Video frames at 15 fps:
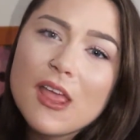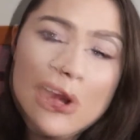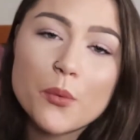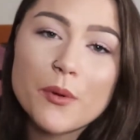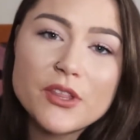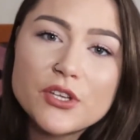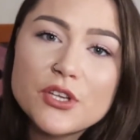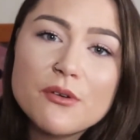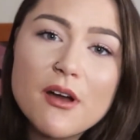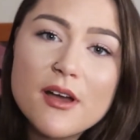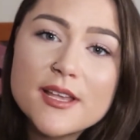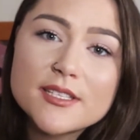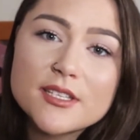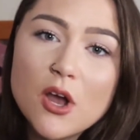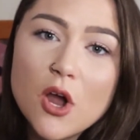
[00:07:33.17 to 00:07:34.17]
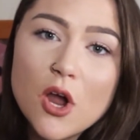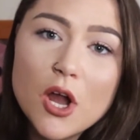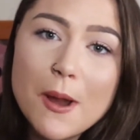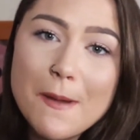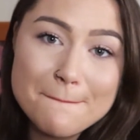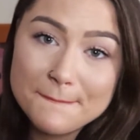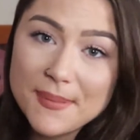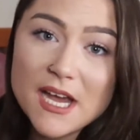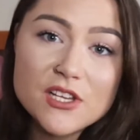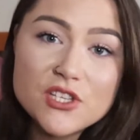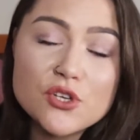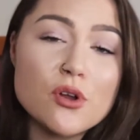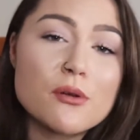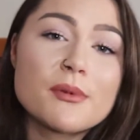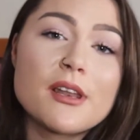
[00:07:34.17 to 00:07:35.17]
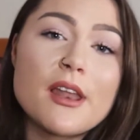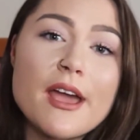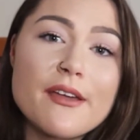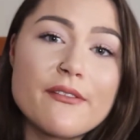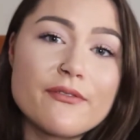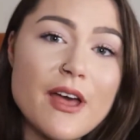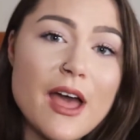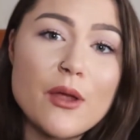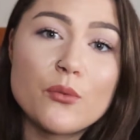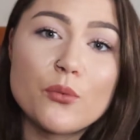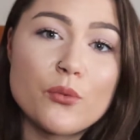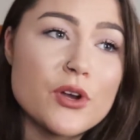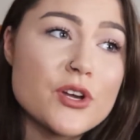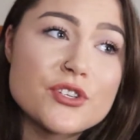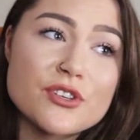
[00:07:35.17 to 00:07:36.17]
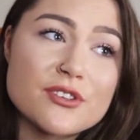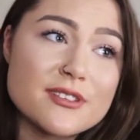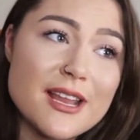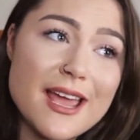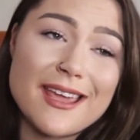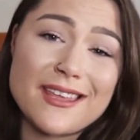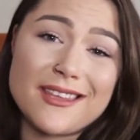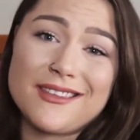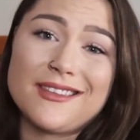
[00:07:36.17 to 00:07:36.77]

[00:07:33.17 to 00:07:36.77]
or whether you guys are back to normal life and we're just like,